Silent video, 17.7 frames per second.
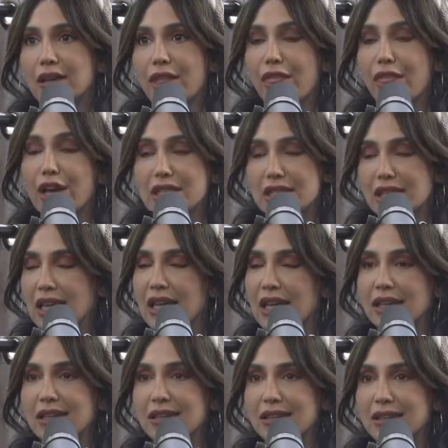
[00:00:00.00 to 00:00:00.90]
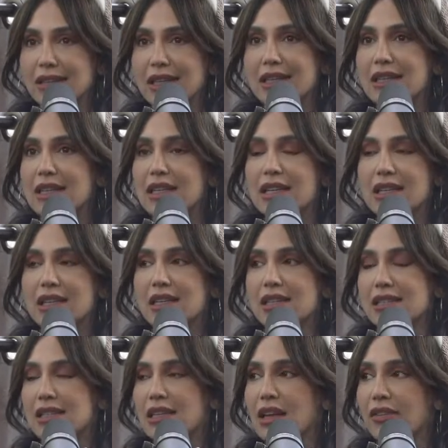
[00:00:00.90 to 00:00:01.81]
13, and Alina
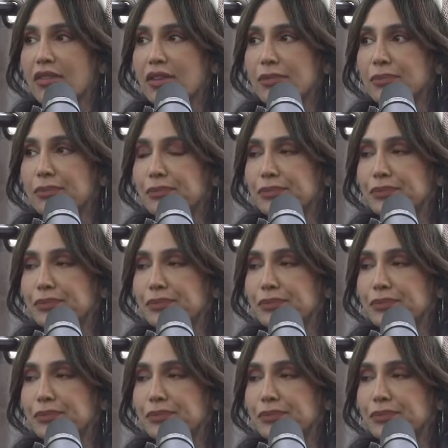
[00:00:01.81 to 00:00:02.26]
is 11.